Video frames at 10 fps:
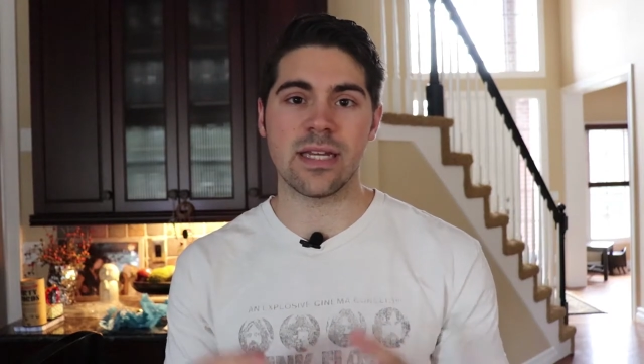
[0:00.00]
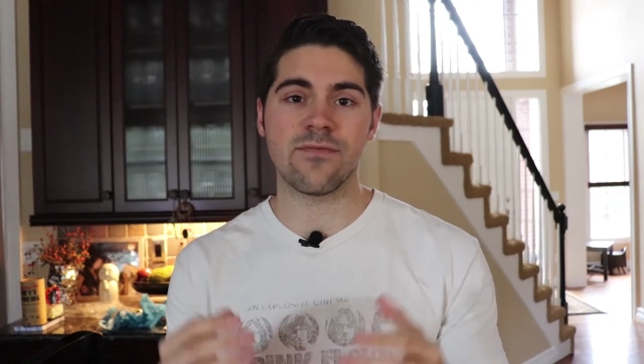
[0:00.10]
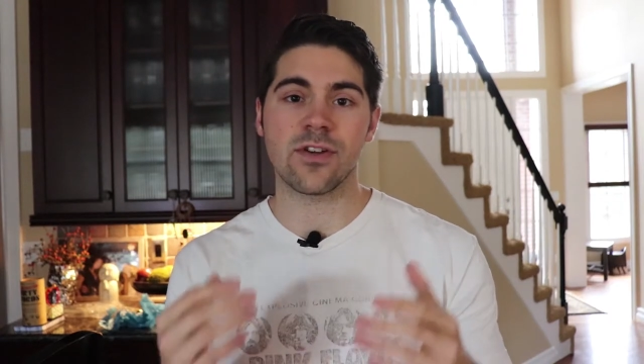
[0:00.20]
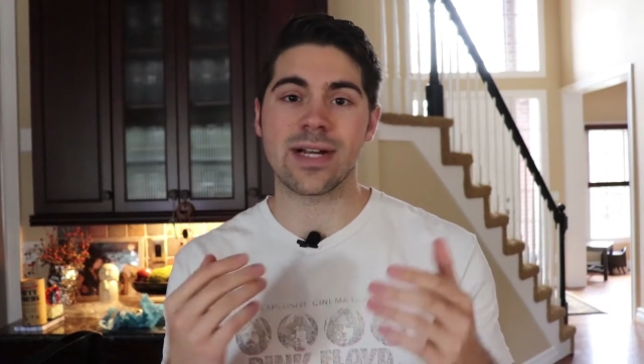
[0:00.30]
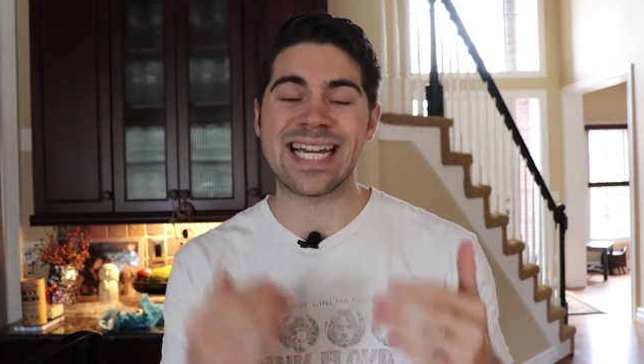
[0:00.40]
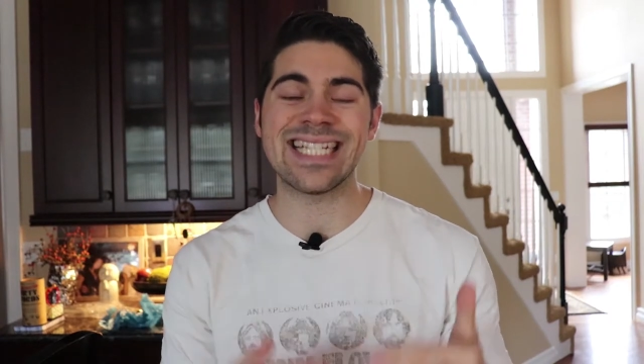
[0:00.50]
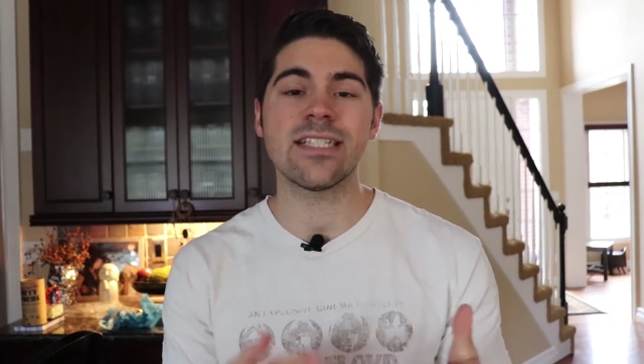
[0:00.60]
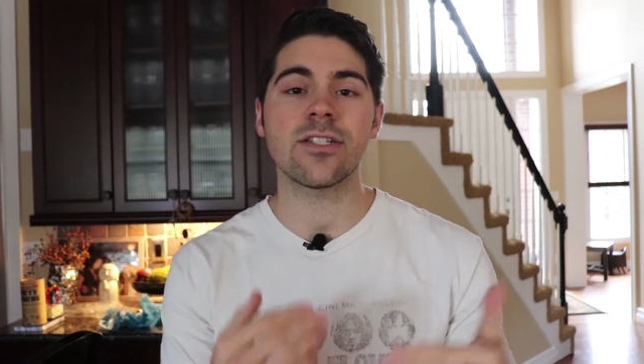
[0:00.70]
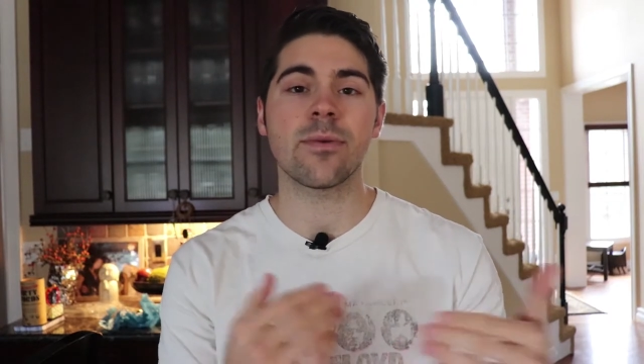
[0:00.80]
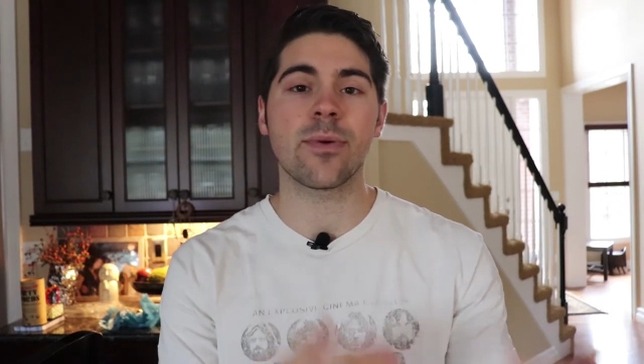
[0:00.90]
And if there
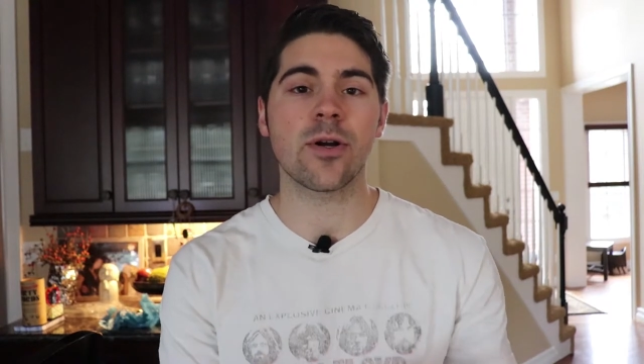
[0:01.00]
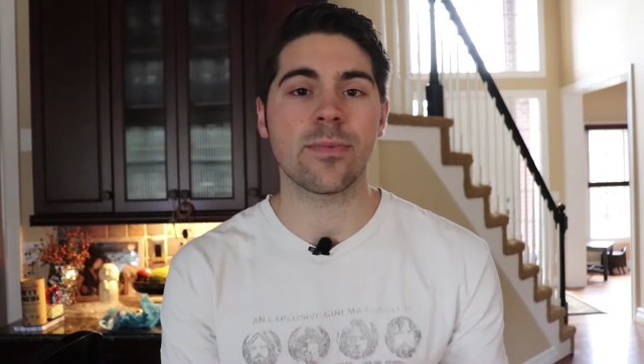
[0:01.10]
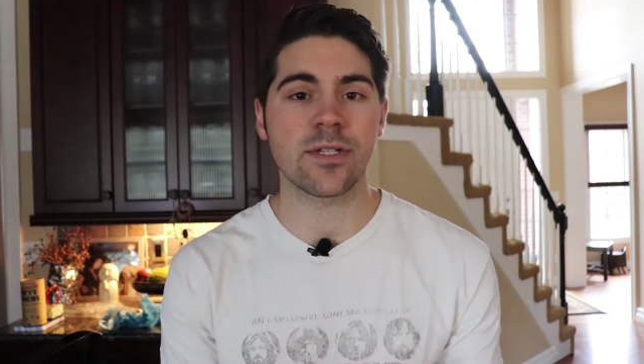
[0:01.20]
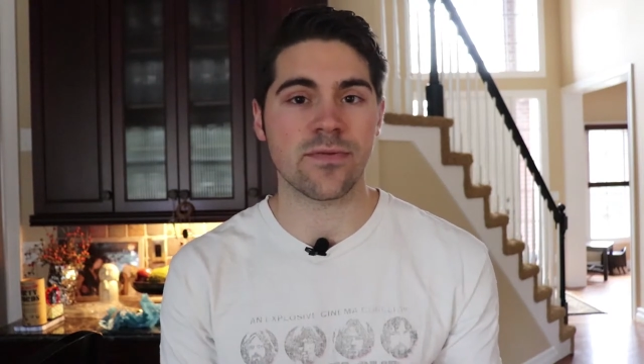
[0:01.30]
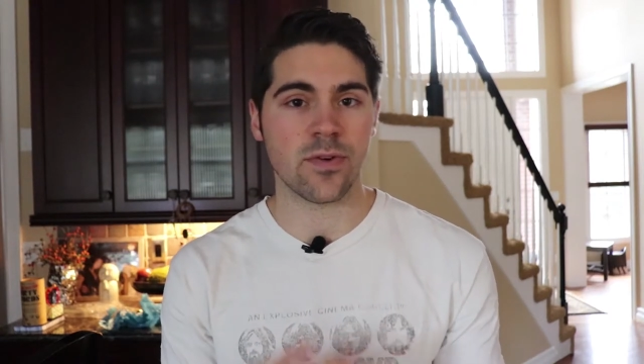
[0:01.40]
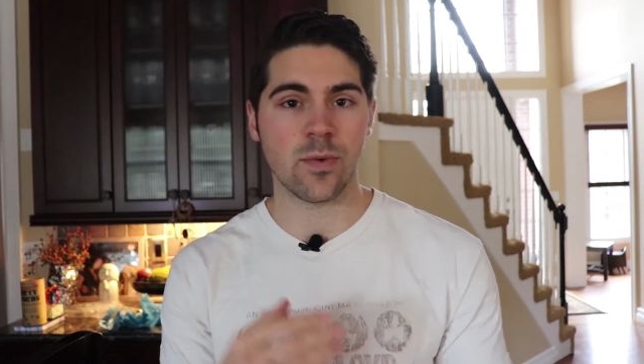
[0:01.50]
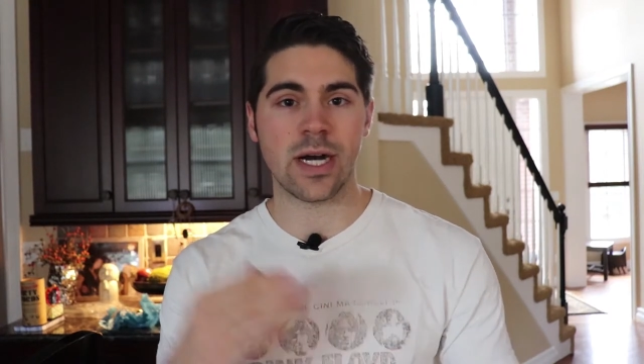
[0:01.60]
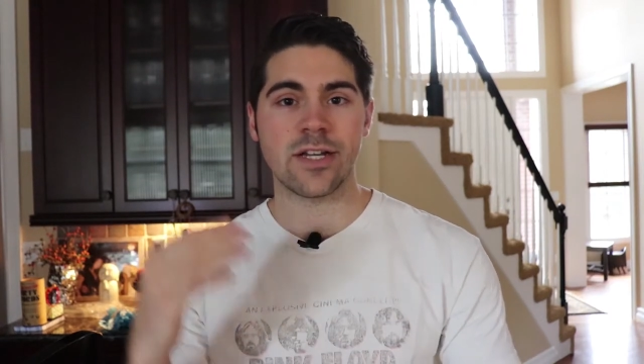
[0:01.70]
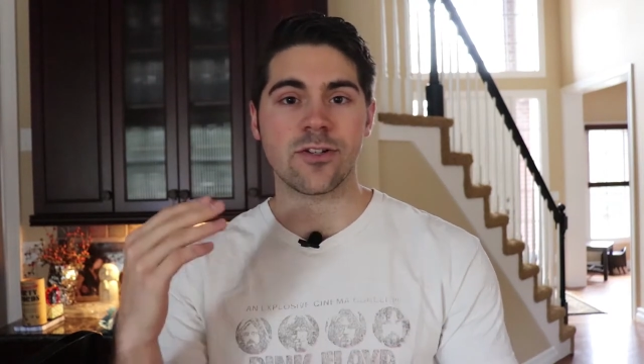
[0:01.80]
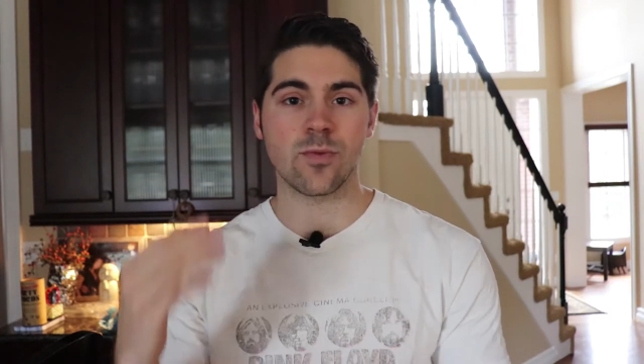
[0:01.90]
isn't a purpose for
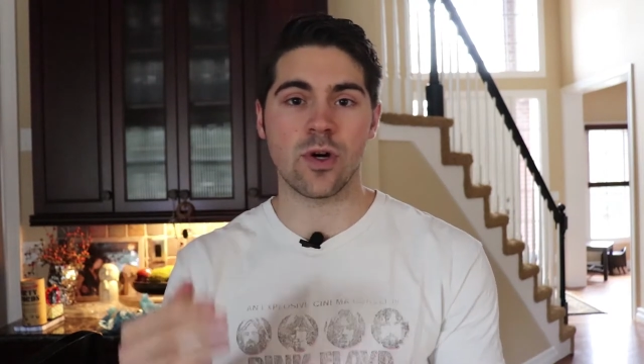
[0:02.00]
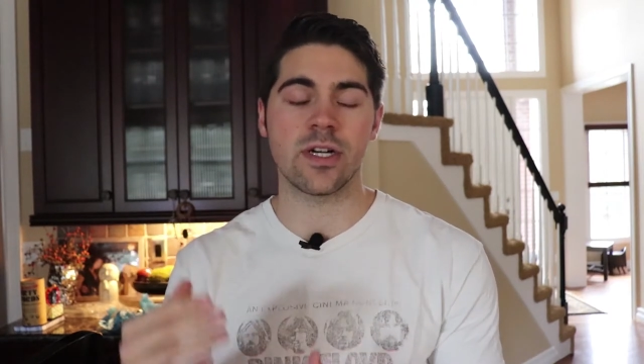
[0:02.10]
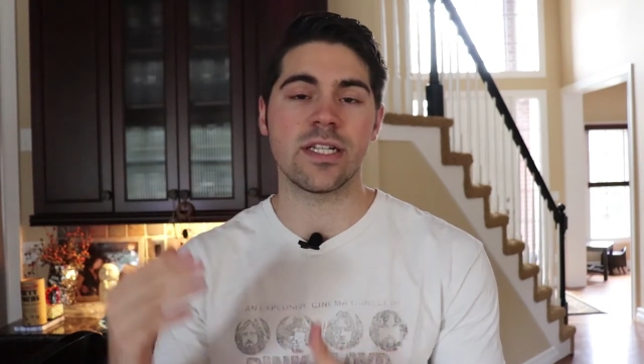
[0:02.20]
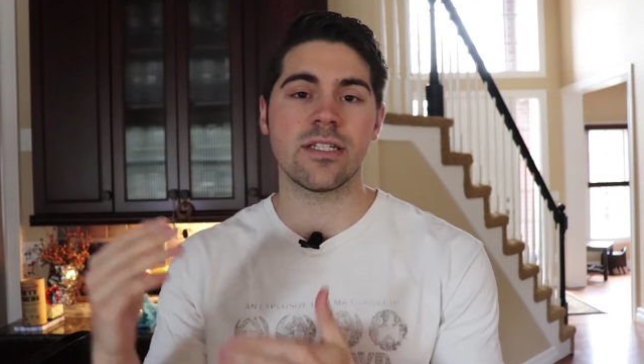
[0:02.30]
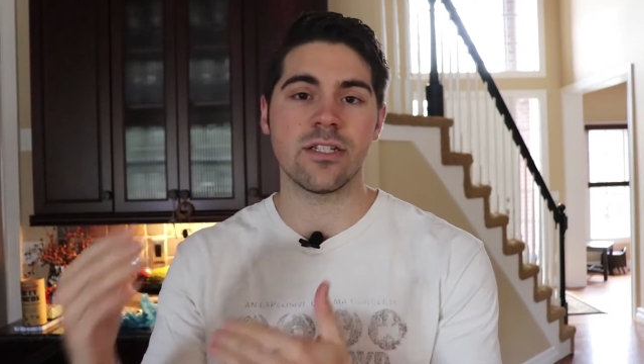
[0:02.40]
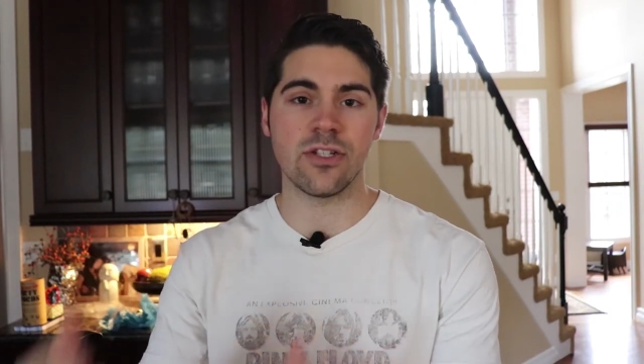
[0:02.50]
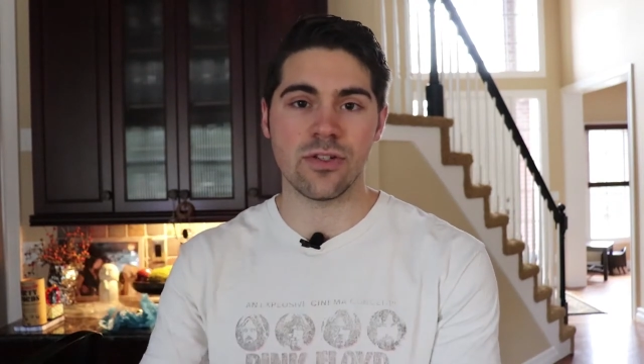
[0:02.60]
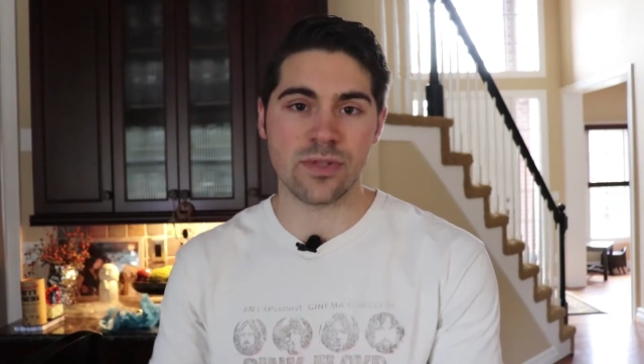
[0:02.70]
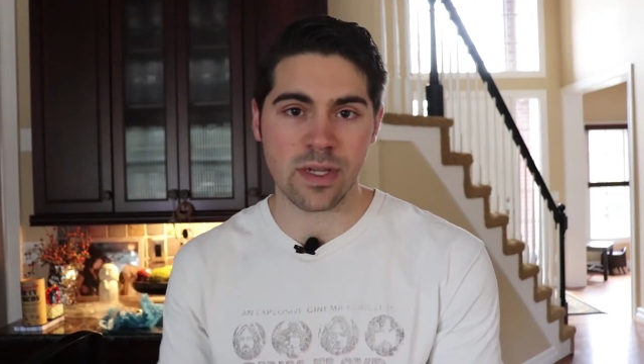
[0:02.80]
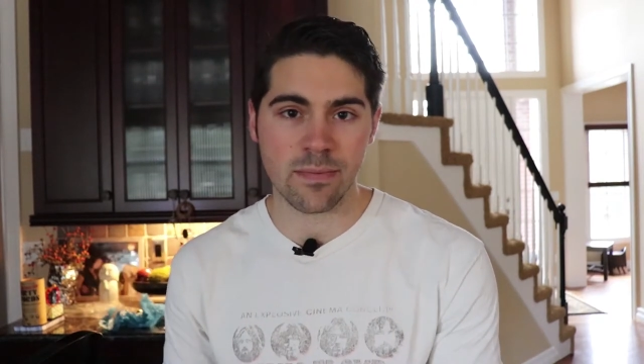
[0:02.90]
why you're wanting to
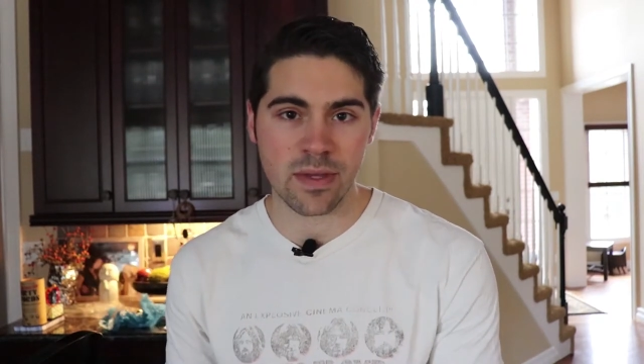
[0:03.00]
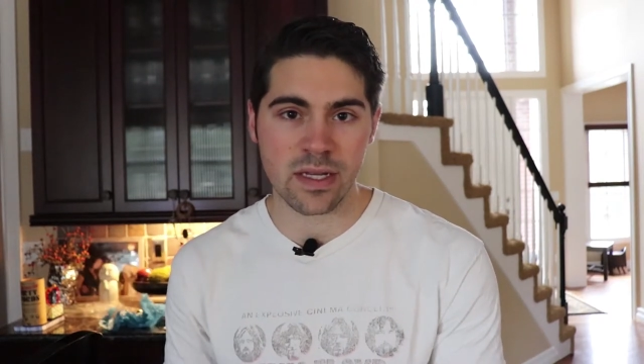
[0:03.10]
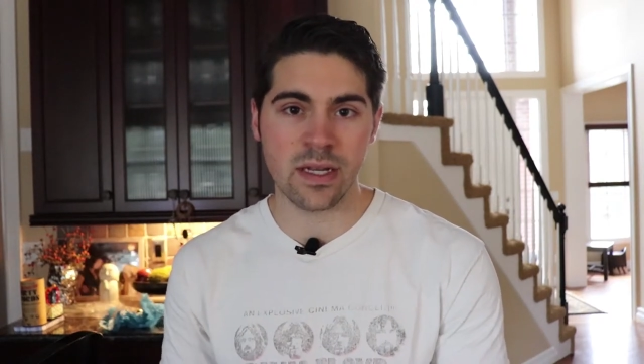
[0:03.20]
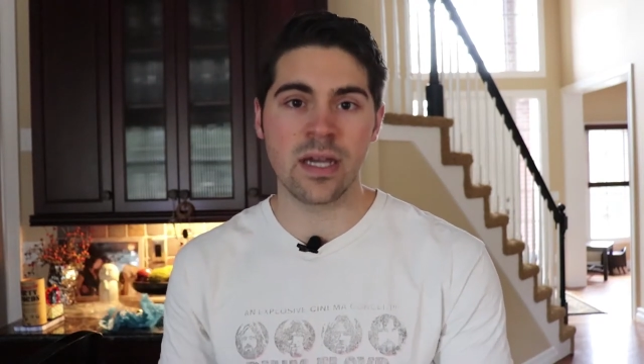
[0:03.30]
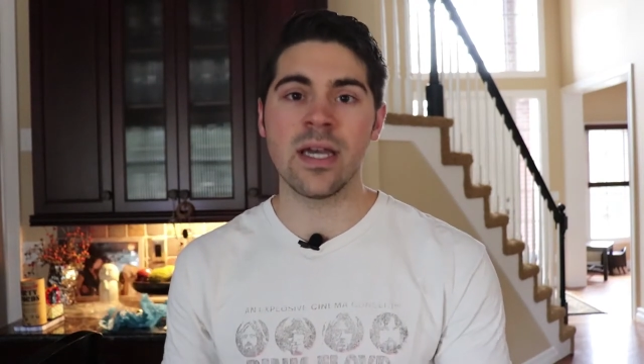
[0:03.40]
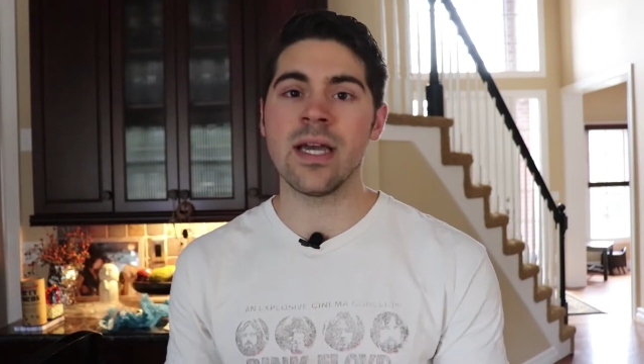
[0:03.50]
do something,